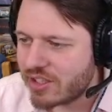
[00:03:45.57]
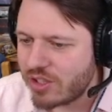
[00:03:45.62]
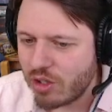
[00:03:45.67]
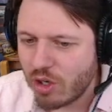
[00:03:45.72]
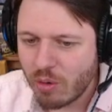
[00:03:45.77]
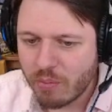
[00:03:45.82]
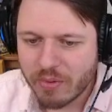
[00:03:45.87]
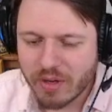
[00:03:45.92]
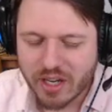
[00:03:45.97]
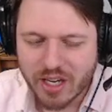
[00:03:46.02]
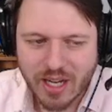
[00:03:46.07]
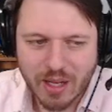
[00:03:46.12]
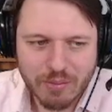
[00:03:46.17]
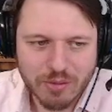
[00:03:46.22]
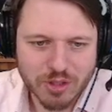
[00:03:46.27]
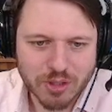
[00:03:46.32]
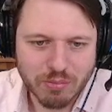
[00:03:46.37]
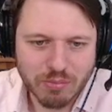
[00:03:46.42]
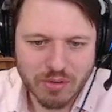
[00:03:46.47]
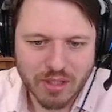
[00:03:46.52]
You open it up.
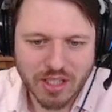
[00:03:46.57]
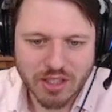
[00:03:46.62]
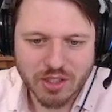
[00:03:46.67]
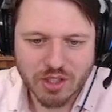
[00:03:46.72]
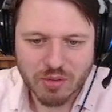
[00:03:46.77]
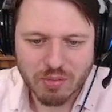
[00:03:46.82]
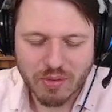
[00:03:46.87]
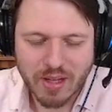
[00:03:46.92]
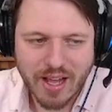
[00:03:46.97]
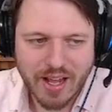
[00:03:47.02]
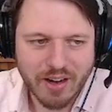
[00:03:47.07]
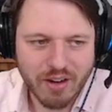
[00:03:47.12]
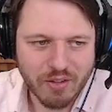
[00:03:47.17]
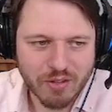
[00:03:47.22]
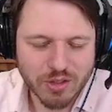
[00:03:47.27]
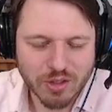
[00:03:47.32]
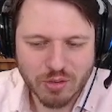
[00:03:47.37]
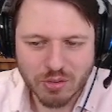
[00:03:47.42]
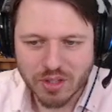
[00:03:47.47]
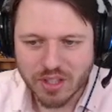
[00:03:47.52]
There's a blood splatter.
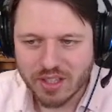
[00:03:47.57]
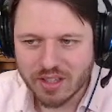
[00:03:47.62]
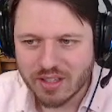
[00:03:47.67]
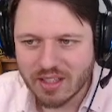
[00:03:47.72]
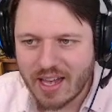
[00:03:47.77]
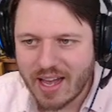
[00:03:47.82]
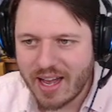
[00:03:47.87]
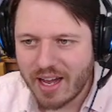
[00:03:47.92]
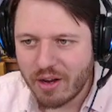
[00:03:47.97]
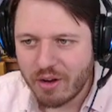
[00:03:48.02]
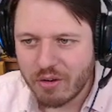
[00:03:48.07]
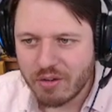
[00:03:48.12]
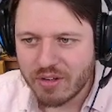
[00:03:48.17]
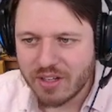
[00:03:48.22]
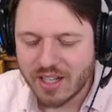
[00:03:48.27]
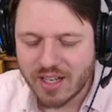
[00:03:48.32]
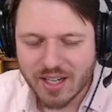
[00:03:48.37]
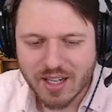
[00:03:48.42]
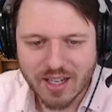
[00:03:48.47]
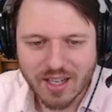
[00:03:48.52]
There's really loud
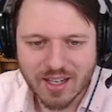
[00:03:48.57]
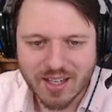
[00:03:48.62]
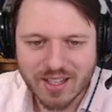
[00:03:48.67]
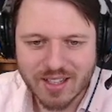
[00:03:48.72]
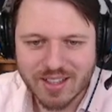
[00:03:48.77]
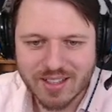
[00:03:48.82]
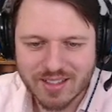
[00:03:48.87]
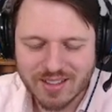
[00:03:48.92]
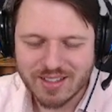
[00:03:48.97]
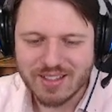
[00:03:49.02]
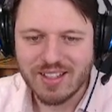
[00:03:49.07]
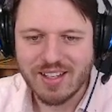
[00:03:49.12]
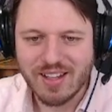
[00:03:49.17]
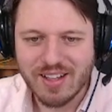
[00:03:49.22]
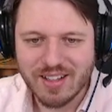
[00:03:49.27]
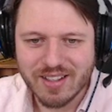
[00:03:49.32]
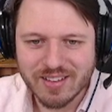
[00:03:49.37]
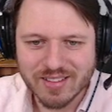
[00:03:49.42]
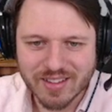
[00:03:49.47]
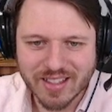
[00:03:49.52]

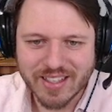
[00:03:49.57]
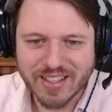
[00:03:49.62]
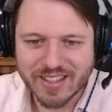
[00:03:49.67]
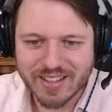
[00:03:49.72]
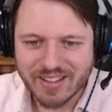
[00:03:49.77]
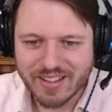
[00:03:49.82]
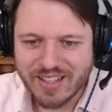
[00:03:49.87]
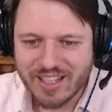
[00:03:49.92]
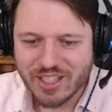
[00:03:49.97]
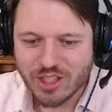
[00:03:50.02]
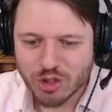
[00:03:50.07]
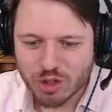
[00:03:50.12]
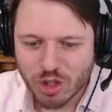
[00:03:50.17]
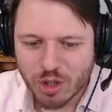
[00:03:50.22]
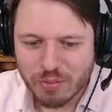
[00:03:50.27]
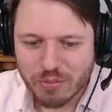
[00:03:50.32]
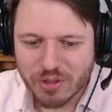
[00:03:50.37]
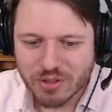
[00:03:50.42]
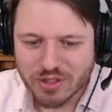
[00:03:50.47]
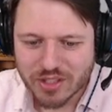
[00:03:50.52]
like intro
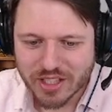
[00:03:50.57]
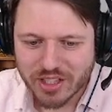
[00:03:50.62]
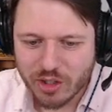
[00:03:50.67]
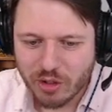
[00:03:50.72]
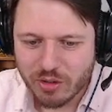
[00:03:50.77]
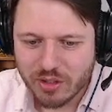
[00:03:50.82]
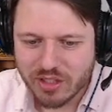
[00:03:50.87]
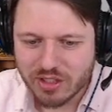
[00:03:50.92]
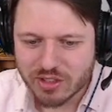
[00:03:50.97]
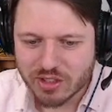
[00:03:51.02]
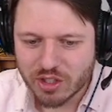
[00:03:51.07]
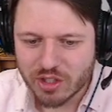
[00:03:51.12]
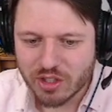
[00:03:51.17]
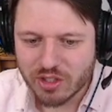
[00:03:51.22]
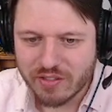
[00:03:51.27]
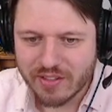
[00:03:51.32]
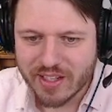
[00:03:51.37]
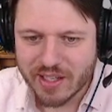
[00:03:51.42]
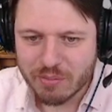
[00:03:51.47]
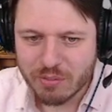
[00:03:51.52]
music. You can
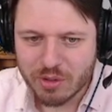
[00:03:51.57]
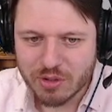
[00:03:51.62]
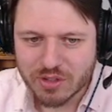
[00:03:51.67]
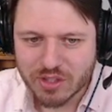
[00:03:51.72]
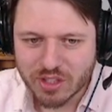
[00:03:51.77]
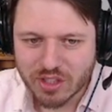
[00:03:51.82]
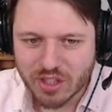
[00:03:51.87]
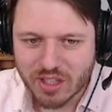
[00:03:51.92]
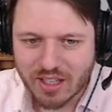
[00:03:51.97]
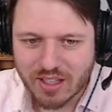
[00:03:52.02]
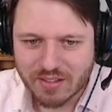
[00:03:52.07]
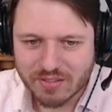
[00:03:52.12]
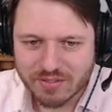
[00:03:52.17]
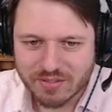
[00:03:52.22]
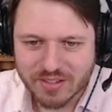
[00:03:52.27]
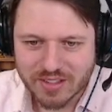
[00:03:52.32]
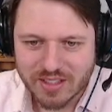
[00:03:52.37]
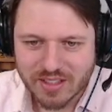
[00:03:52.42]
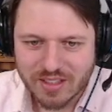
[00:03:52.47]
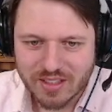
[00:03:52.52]
turn that music off
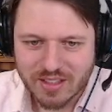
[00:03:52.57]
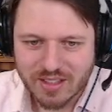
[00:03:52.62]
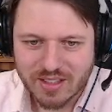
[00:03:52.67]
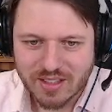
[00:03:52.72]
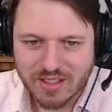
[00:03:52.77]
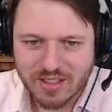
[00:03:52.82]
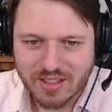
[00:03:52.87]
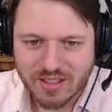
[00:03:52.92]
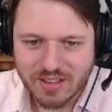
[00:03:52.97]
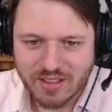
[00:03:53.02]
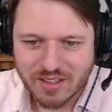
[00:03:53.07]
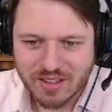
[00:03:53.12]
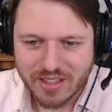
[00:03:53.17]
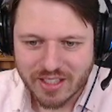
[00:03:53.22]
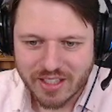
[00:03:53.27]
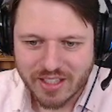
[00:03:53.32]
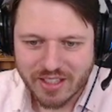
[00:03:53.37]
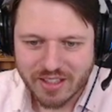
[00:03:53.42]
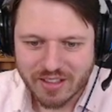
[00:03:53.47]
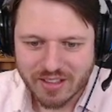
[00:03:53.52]

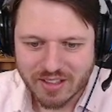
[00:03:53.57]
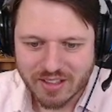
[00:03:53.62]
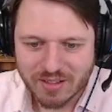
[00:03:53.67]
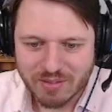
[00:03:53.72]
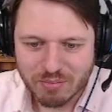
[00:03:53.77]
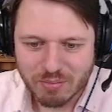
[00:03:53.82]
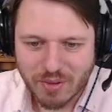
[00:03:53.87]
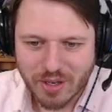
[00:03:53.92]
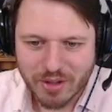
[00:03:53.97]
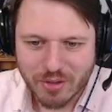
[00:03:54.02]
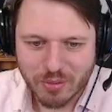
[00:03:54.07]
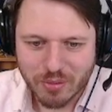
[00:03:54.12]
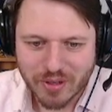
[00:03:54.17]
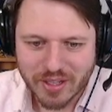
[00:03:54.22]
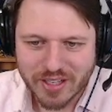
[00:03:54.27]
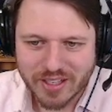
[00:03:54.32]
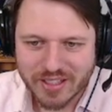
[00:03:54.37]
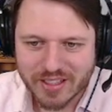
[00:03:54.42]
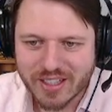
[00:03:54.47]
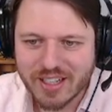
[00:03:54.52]
here, by the way,
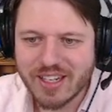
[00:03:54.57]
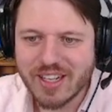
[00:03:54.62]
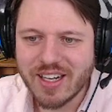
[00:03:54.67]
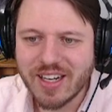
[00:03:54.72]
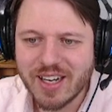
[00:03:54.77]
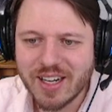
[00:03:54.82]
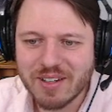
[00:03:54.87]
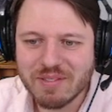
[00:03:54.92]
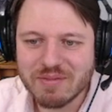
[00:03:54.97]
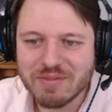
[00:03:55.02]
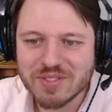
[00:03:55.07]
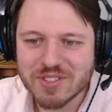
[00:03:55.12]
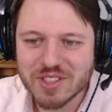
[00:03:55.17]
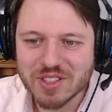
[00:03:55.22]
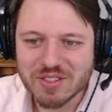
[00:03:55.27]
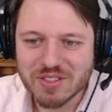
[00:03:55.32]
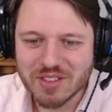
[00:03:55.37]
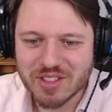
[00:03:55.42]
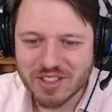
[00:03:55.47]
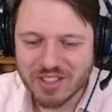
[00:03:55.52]
so
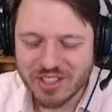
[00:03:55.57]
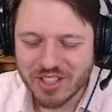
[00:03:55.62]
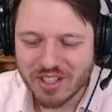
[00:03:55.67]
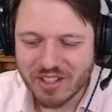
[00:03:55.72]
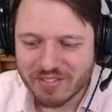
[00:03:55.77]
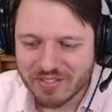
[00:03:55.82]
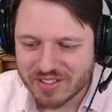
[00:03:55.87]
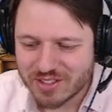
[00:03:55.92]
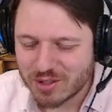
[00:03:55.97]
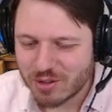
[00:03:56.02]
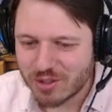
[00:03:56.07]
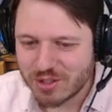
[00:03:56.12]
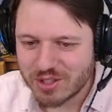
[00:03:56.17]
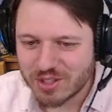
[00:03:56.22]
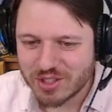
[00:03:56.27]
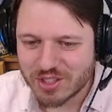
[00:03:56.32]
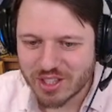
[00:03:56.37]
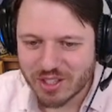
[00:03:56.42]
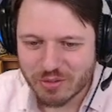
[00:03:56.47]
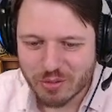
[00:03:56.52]
you don't have to torture
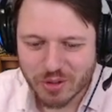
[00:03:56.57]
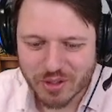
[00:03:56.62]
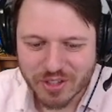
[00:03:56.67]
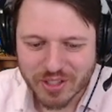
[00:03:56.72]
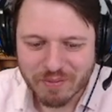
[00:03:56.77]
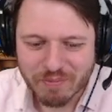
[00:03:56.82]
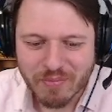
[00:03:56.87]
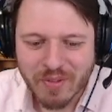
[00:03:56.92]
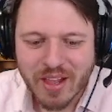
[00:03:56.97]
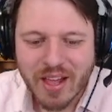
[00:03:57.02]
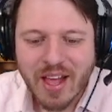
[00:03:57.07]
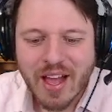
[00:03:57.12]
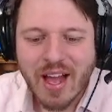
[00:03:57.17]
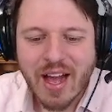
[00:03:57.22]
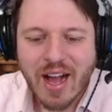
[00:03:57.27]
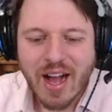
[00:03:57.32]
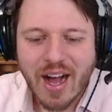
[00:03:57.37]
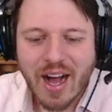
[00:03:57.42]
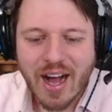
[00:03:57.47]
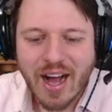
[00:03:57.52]
yourself with it.
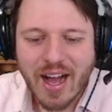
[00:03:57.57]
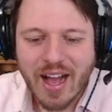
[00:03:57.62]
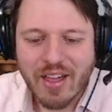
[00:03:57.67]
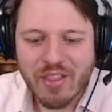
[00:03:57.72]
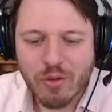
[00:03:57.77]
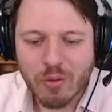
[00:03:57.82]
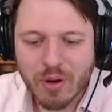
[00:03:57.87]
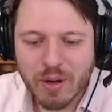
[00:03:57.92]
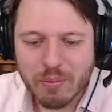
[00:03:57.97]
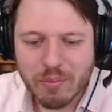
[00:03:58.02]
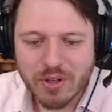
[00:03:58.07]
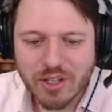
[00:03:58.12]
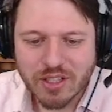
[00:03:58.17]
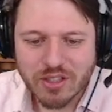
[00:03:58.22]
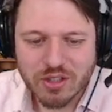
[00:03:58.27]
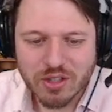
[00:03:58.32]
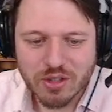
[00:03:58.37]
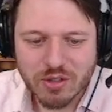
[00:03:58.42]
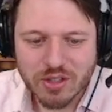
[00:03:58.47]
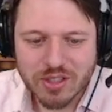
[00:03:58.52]
And then what I'm going to
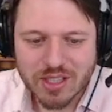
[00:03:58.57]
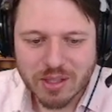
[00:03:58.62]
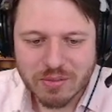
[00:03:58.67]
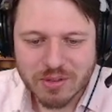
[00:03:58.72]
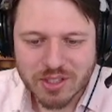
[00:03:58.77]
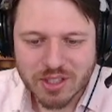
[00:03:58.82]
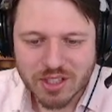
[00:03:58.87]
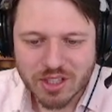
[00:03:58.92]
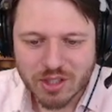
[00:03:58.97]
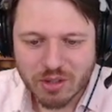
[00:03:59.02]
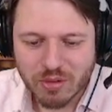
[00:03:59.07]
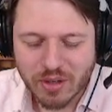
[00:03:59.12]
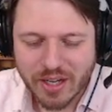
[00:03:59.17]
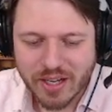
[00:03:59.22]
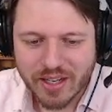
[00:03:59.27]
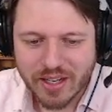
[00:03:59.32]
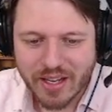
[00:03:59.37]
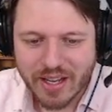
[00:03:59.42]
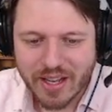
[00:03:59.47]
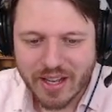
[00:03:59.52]
do is I'm just going to
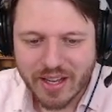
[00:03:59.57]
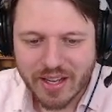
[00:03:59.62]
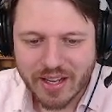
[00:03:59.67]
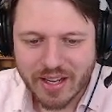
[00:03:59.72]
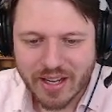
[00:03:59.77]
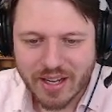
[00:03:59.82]
create a,